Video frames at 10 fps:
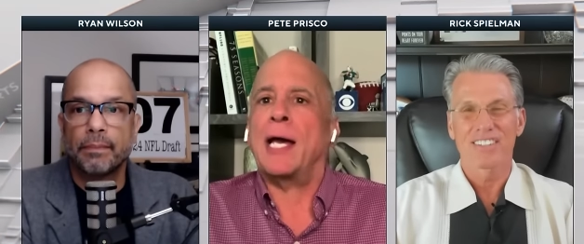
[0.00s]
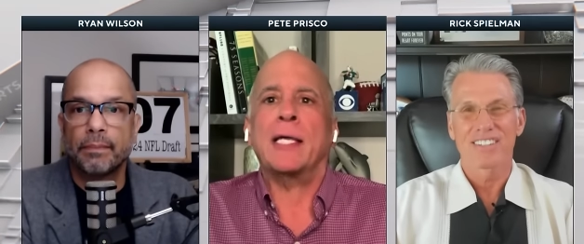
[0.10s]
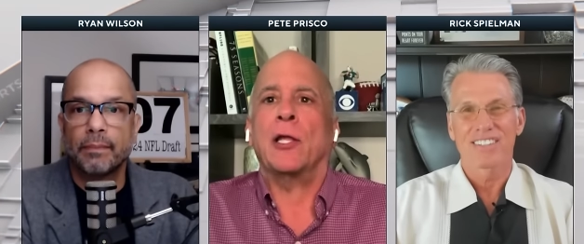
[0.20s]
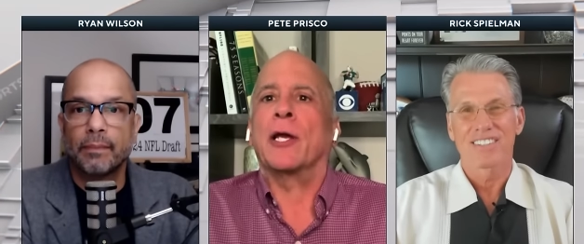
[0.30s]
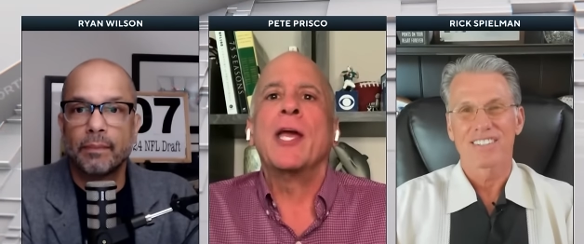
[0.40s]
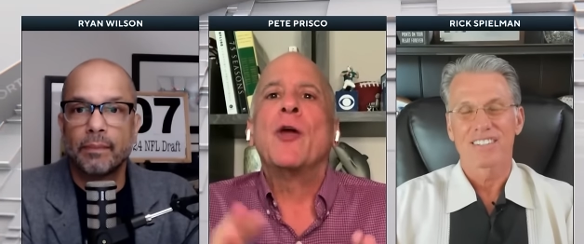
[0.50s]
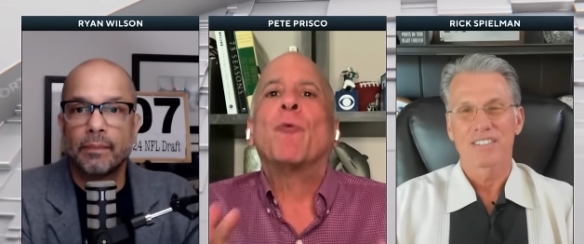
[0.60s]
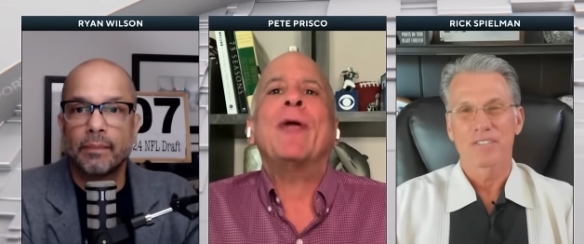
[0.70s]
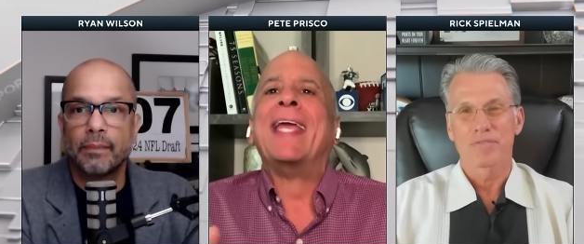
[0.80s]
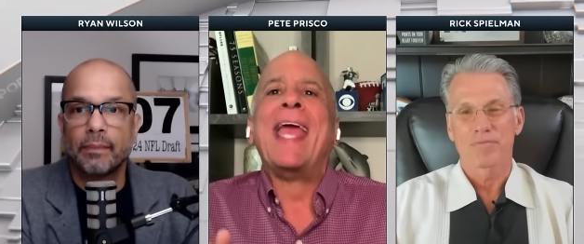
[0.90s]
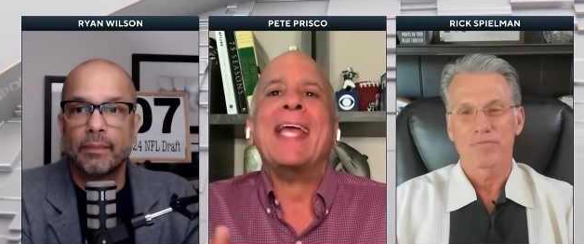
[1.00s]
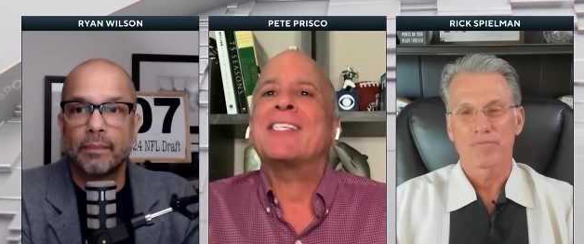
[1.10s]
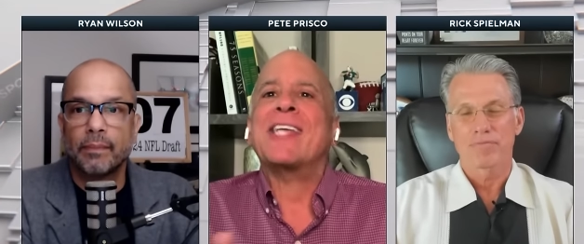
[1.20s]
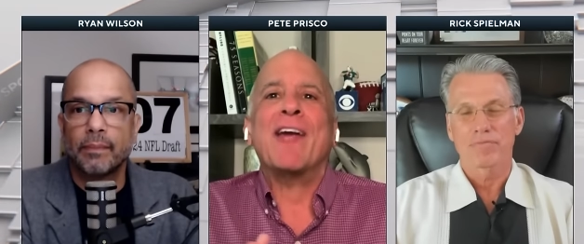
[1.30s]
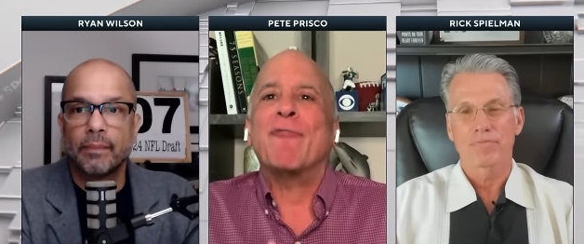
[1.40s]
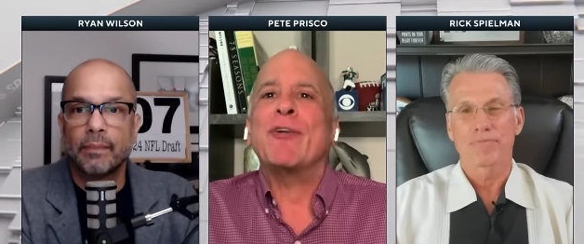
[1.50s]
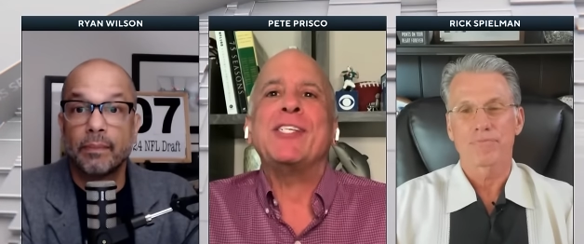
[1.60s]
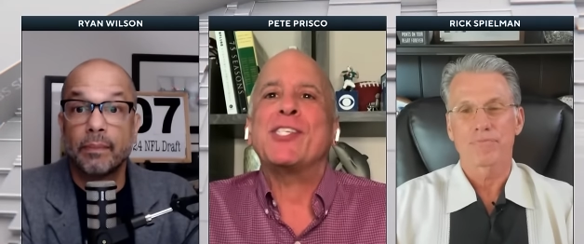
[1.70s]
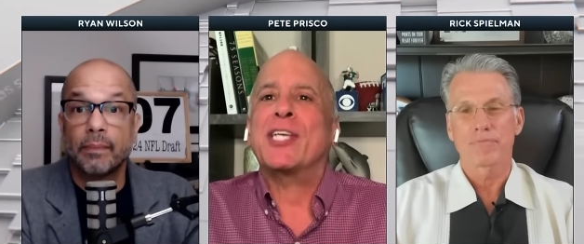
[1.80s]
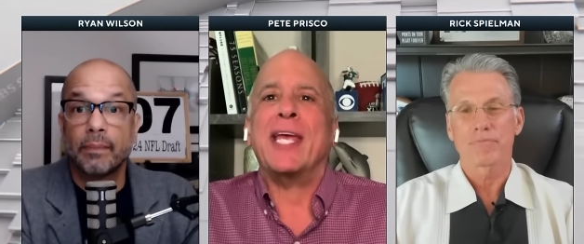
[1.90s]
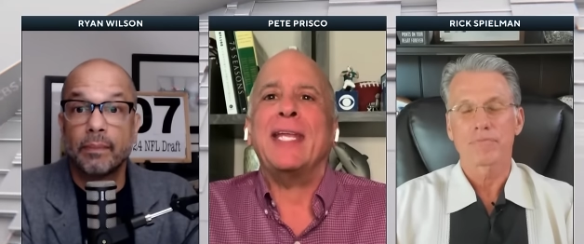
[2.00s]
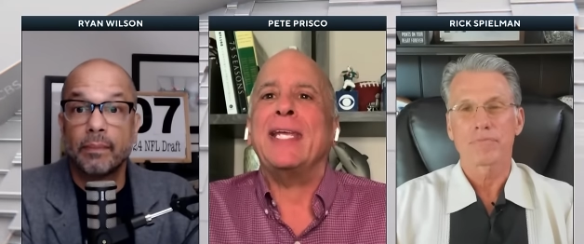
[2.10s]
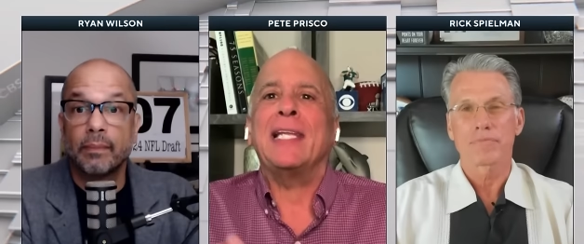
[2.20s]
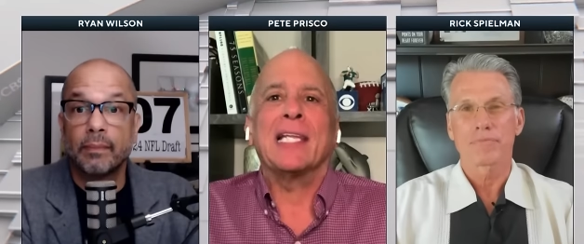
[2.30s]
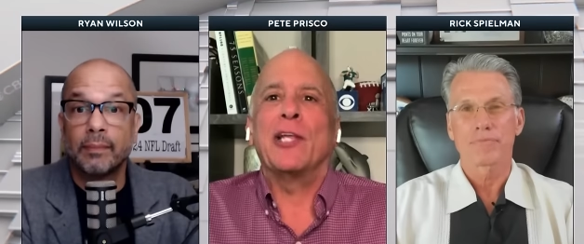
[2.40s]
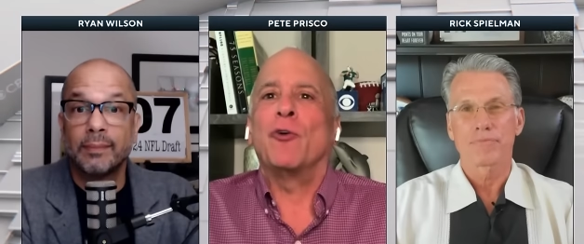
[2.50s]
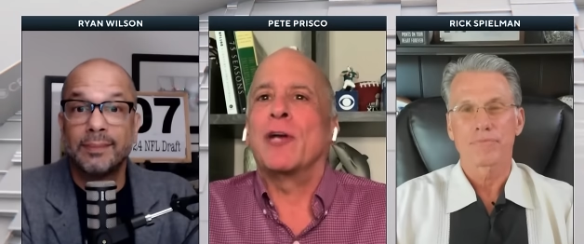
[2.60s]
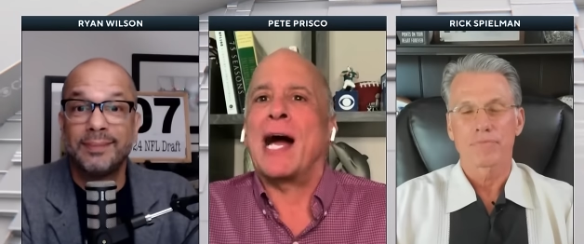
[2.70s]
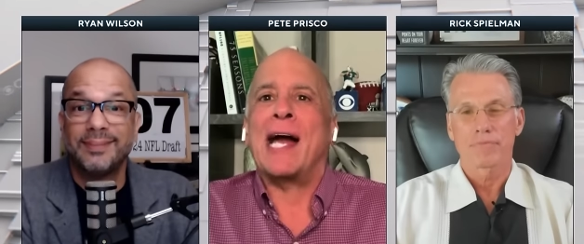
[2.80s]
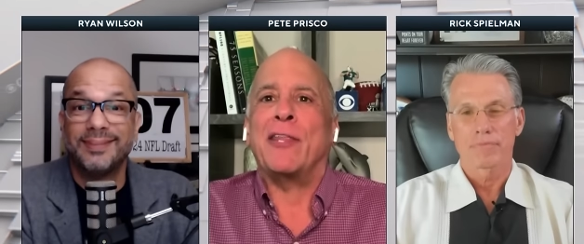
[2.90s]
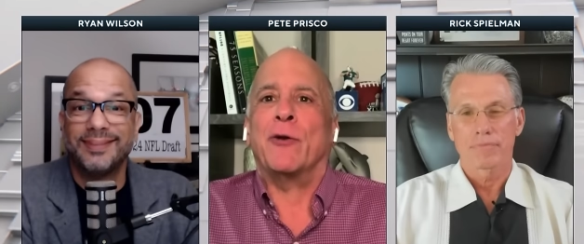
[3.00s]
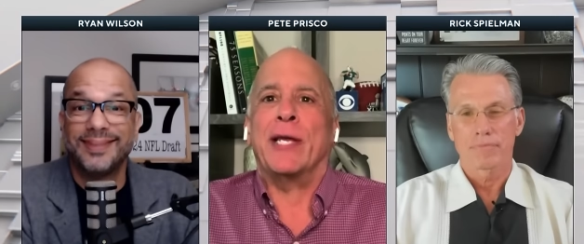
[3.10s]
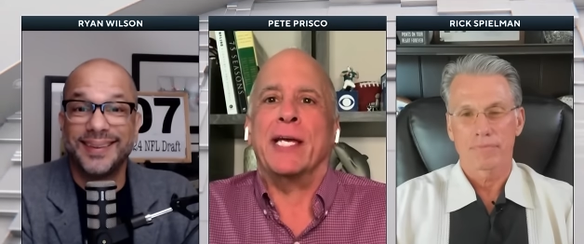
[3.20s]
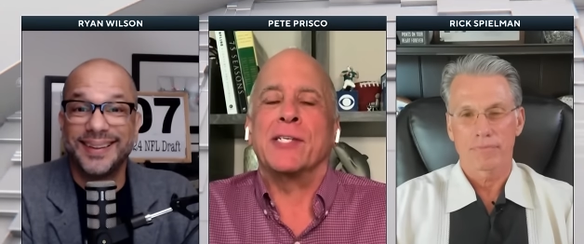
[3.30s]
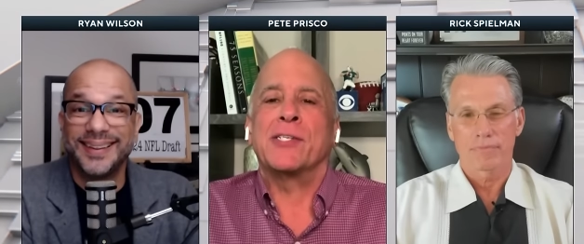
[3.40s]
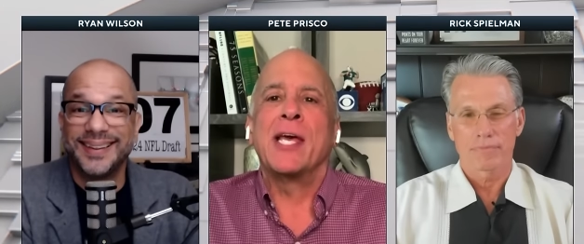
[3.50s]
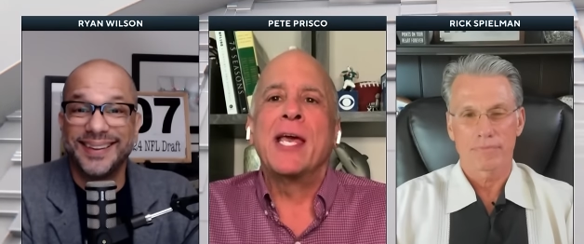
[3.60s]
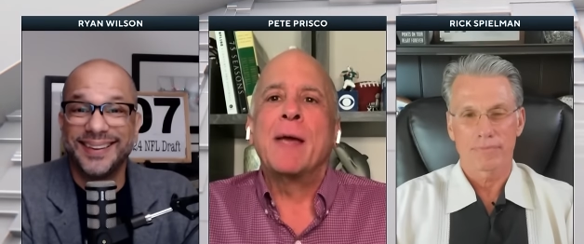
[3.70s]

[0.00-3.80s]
Speaker 1: I look, Rick hates every skinny little guy there is,